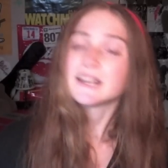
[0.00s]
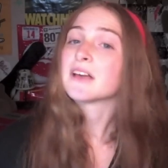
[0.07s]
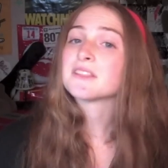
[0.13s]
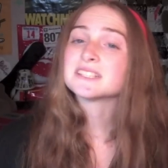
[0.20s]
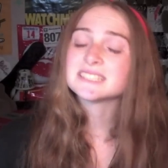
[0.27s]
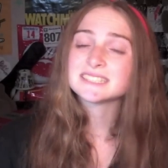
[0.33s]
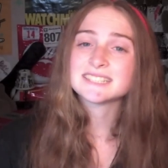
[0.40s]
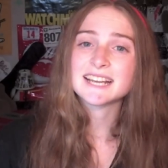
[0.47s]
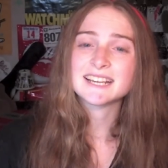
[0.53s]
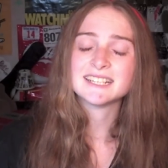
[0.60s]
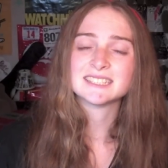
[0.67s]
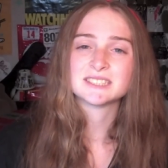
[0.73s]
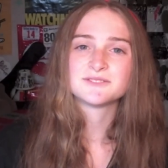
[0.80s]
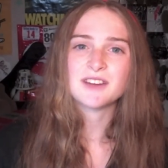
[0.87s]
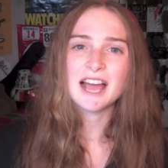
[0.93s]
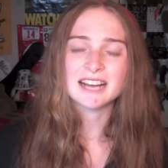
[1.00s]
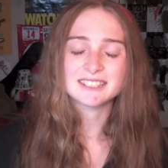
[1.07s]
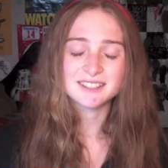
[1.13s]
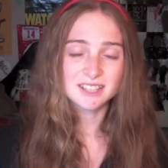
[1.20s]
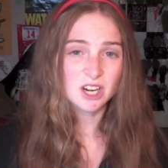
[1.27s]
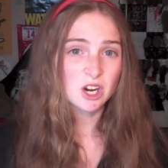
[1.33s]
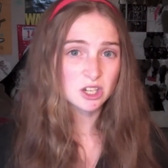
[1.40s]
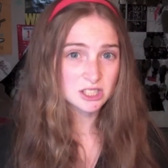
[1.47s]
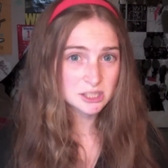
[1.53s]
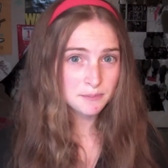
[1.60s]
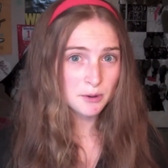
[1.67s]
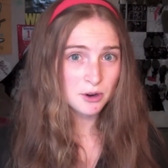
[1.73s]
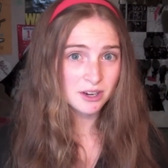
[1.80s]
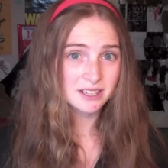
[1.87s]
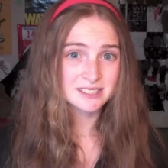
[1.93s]
Now, this is taking as fact that our
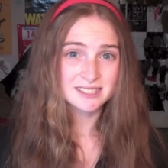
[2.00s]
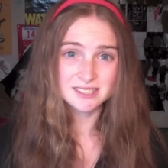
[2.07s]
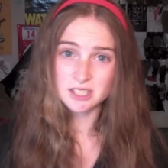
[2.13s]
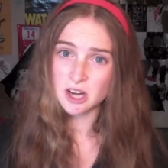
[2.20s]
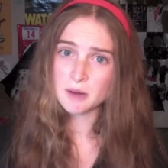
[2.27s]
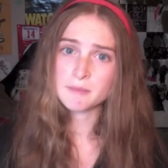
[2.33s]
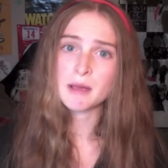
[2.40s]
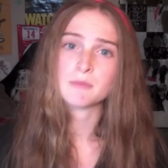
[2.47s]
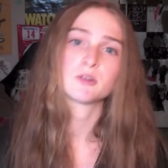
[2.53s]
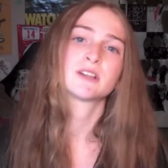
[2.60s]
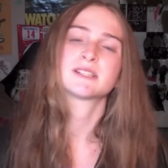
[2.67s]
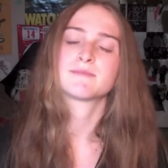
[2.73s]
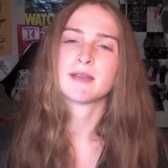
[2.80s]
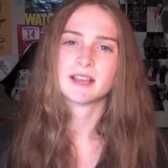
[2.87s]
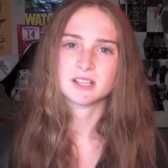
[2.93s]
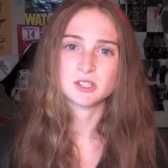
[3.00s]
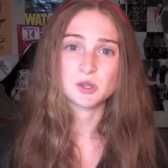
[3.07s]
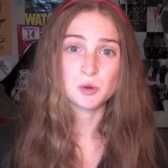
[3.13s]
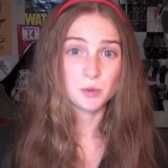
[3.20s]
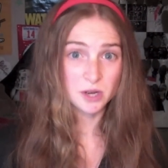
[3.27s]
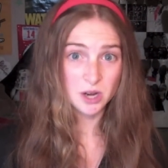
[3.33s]
experiences and our memories make us who we